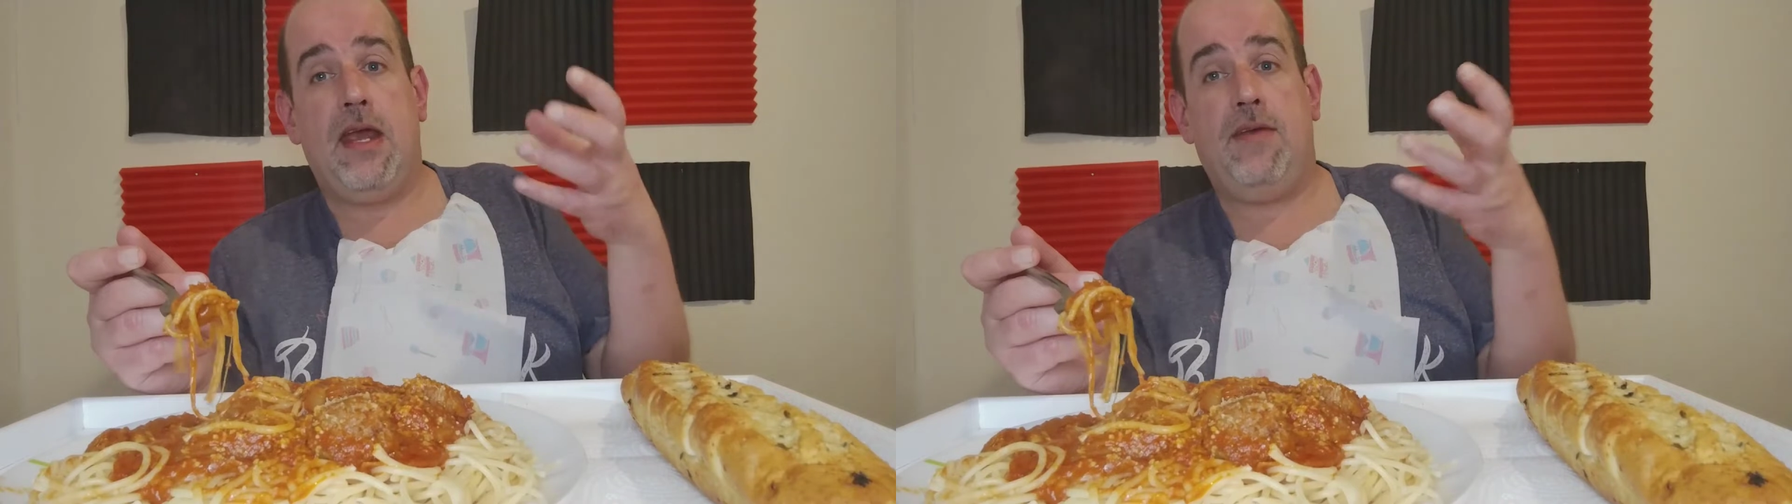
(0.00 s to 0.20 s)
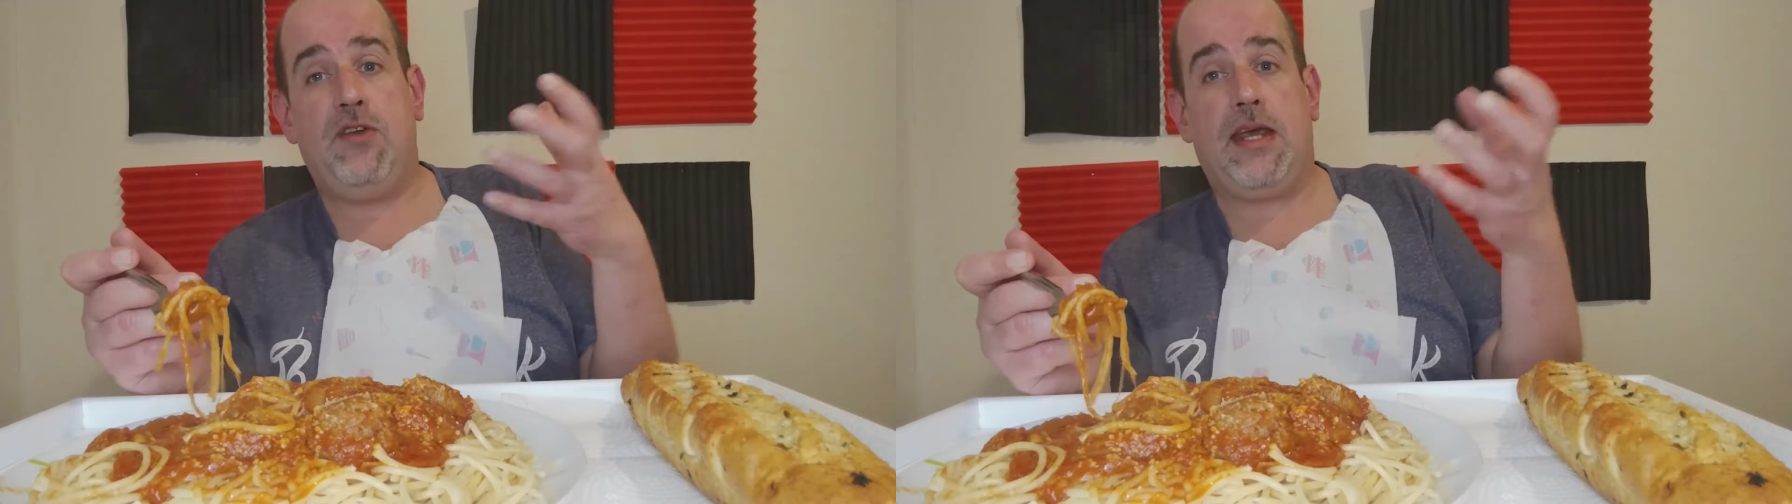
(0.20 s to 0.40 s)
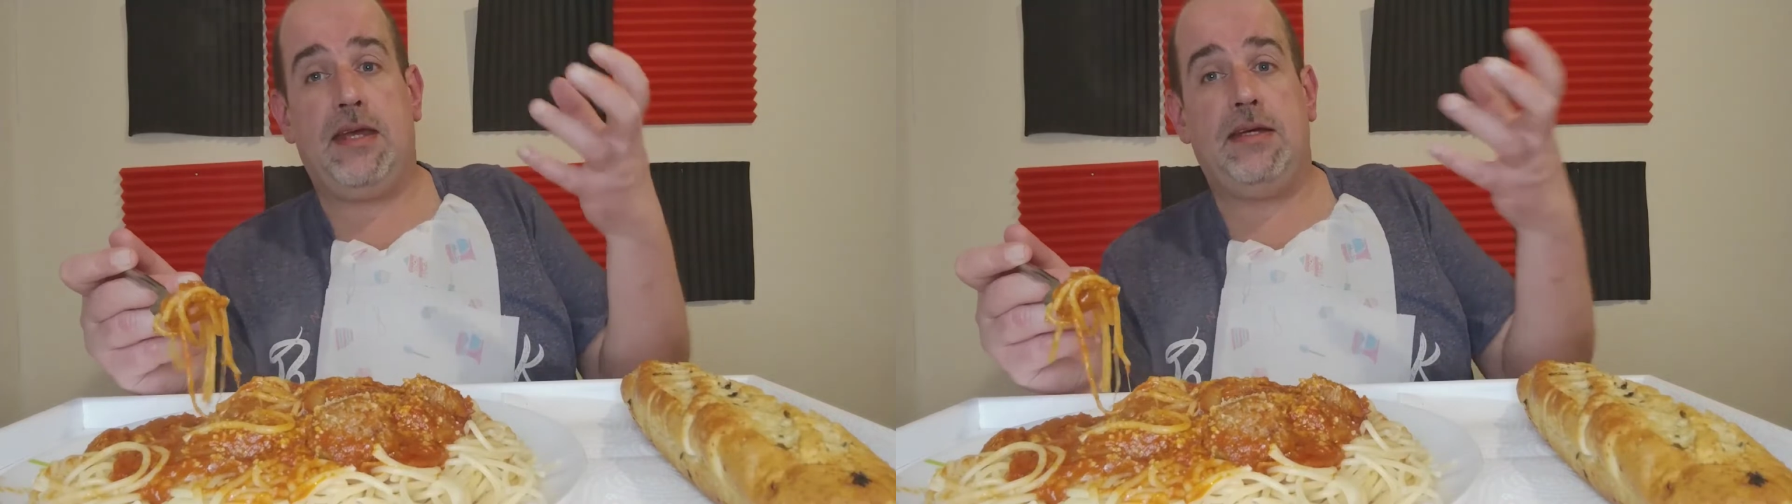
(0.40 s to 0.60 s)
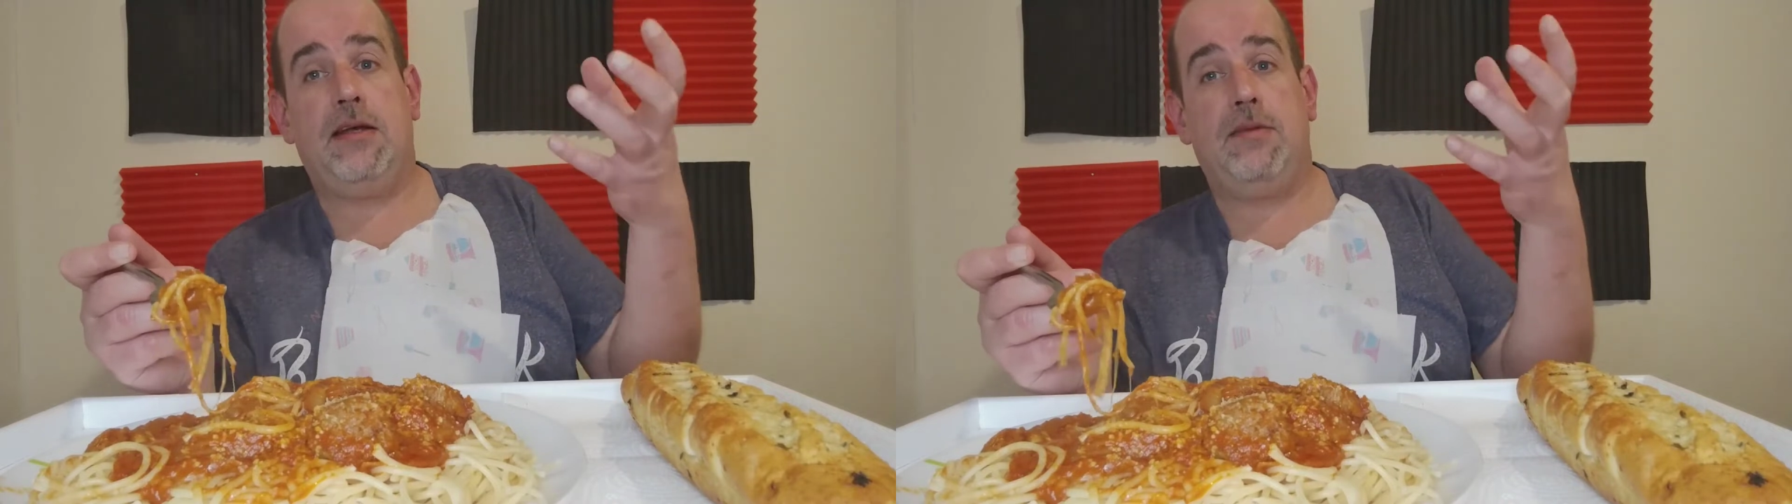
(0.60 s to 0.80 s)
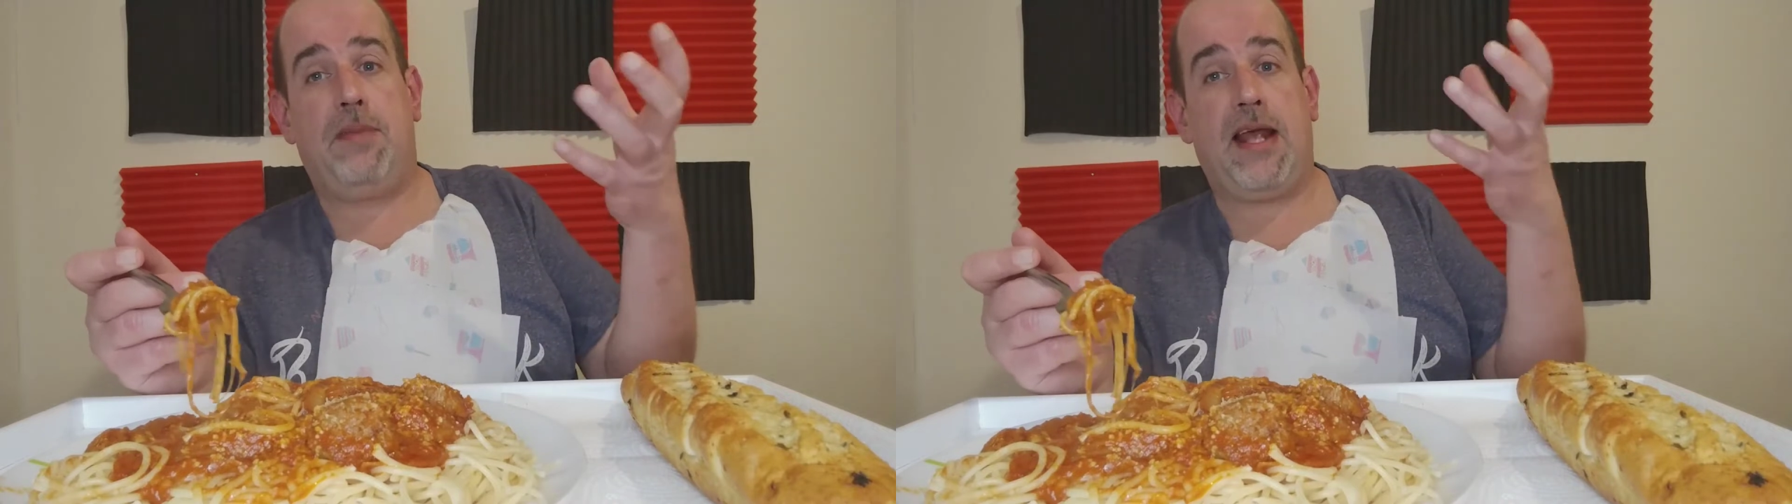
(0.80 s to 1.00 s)
even you're getting in
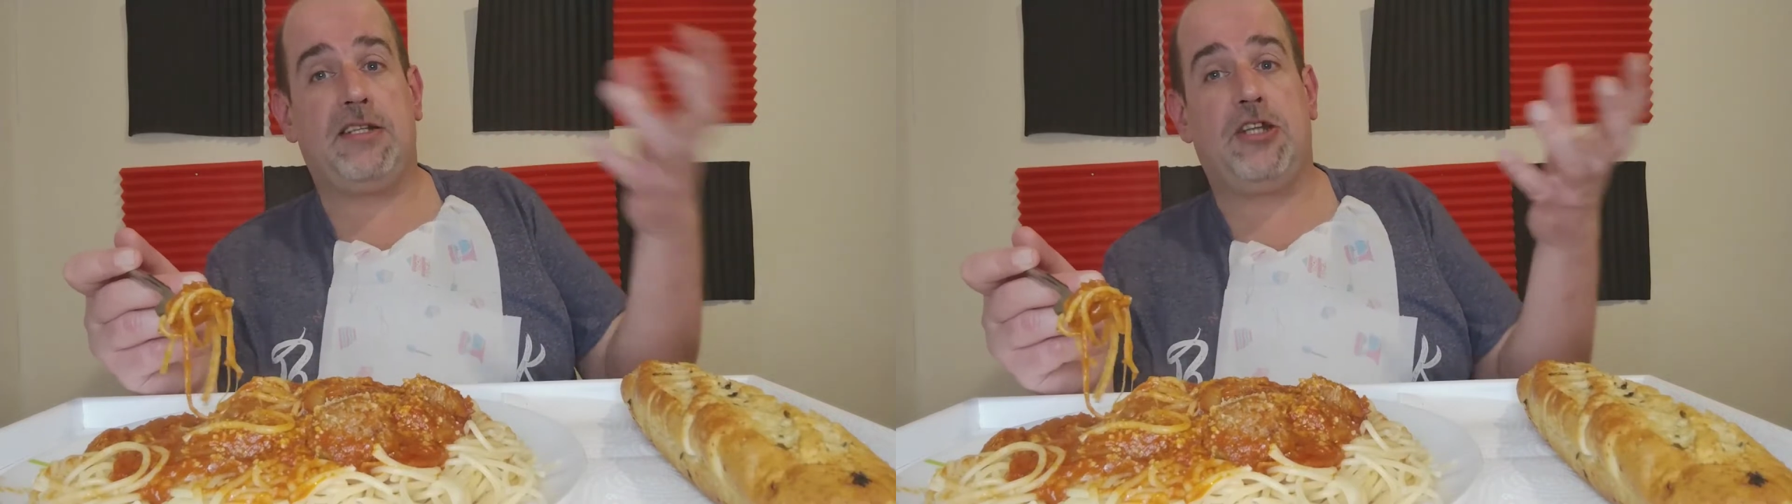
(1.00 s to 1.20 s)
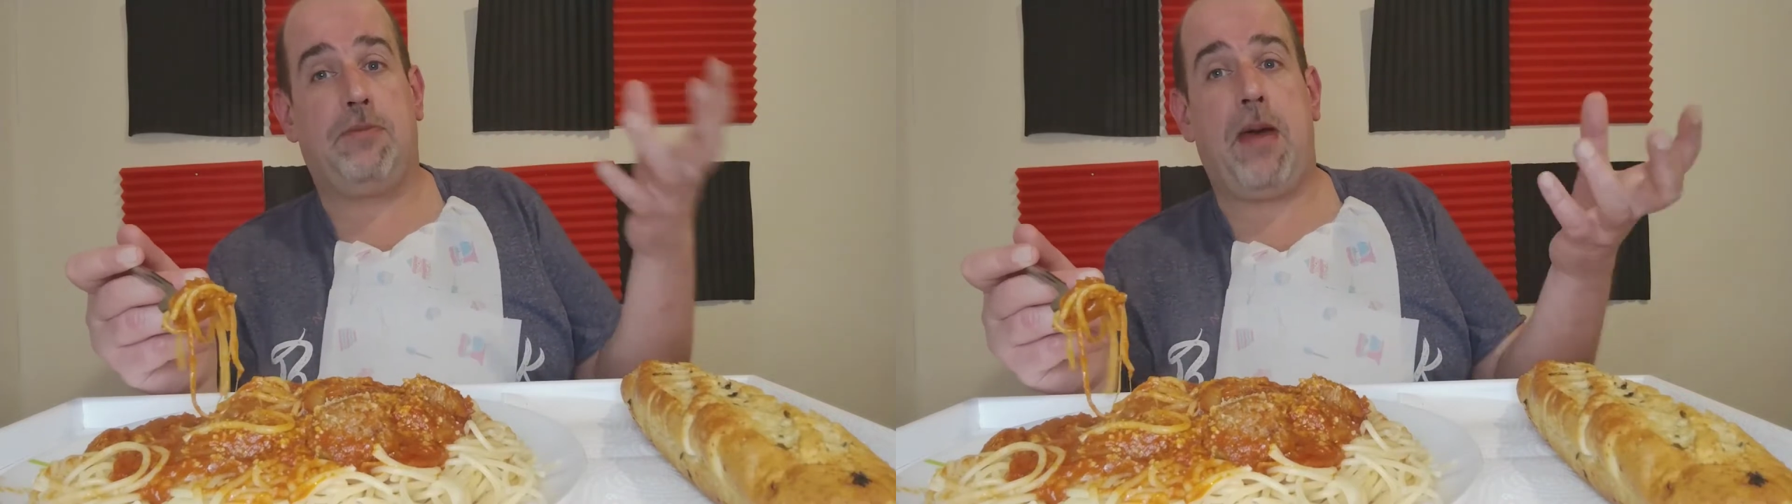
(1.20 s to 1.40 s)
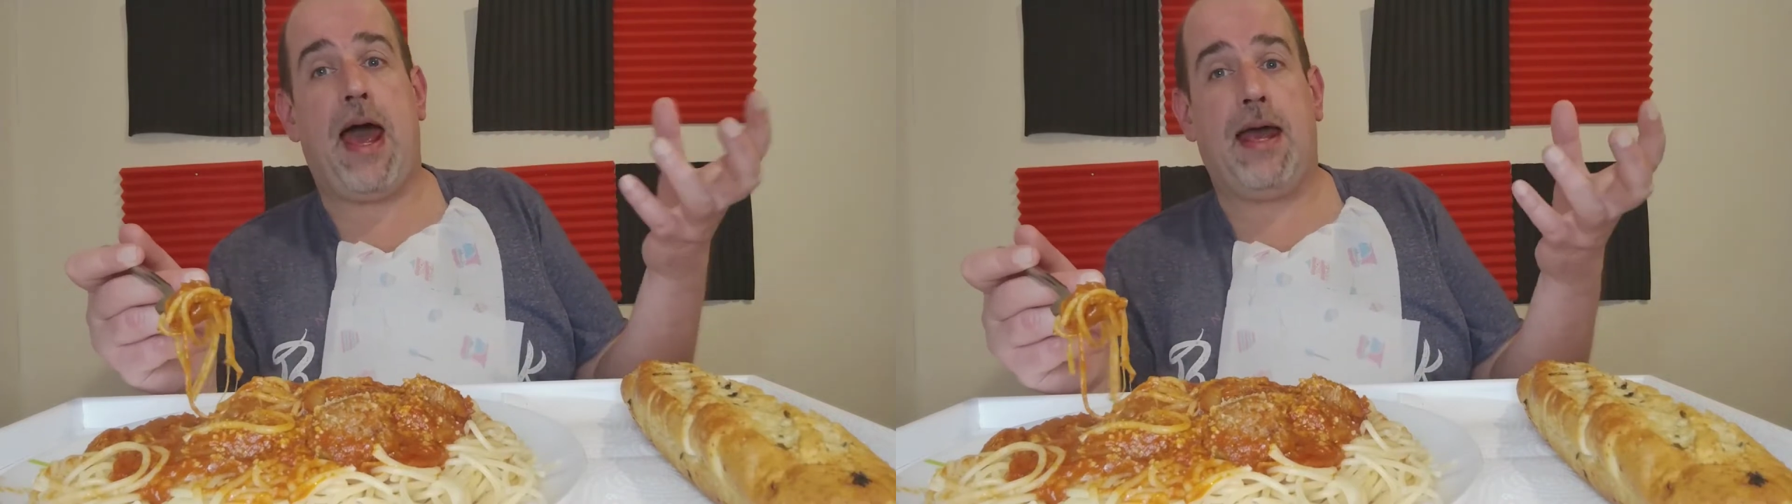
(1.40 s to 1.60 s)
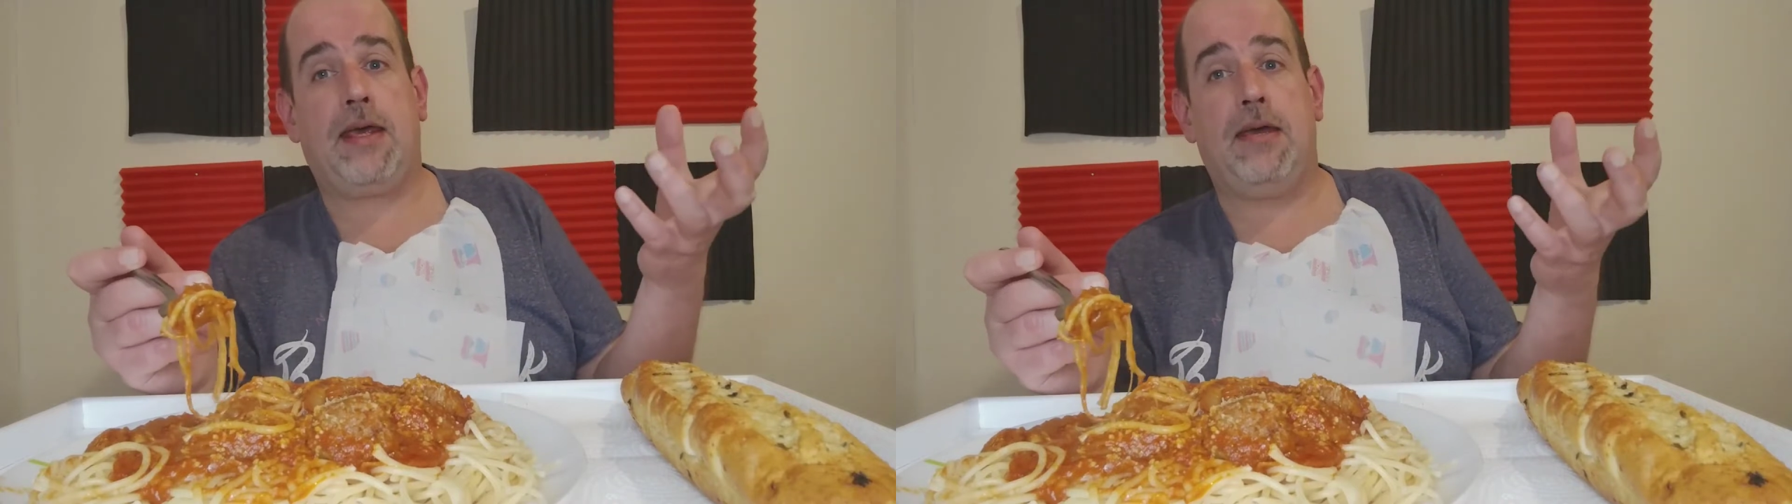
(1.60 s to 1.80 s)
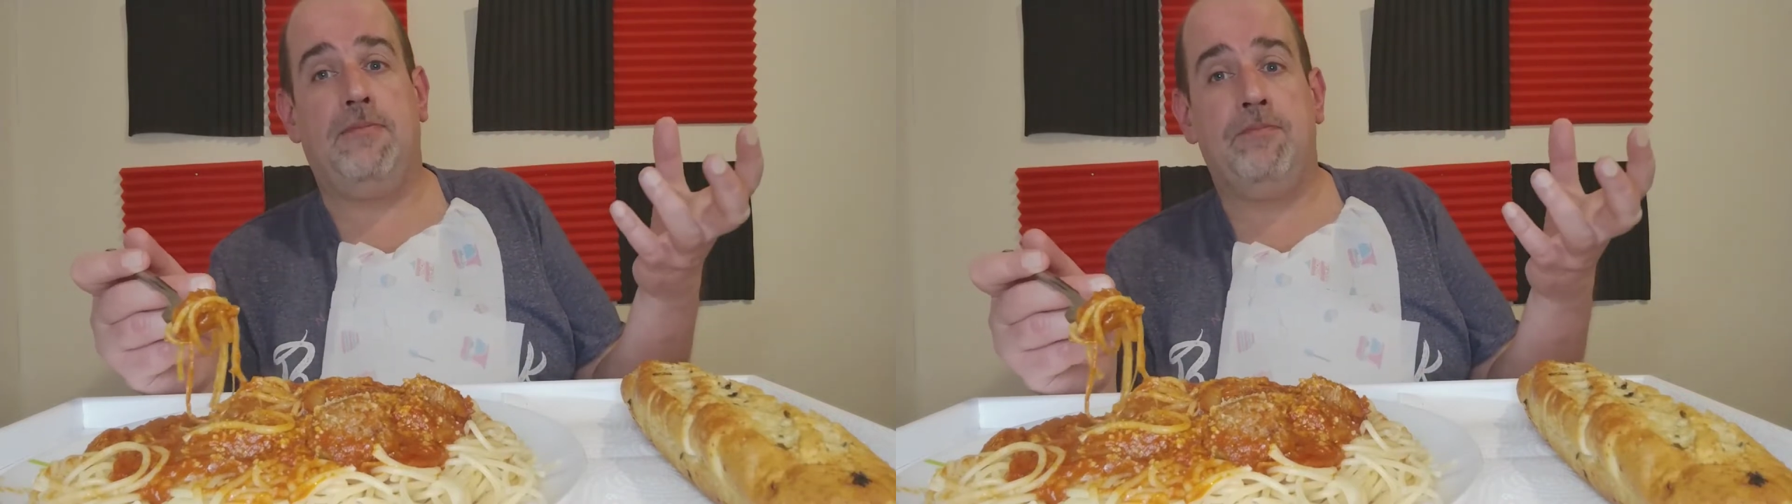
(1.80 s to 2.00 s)
a plastic
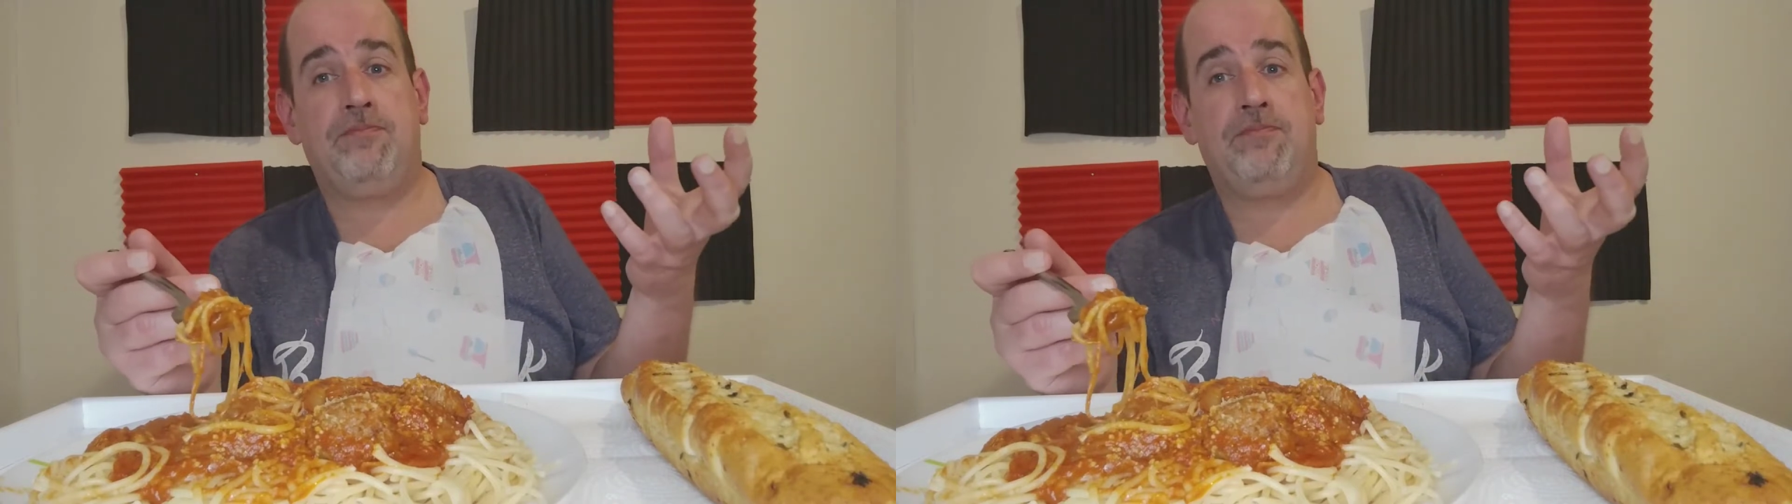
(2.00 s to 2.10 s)
pack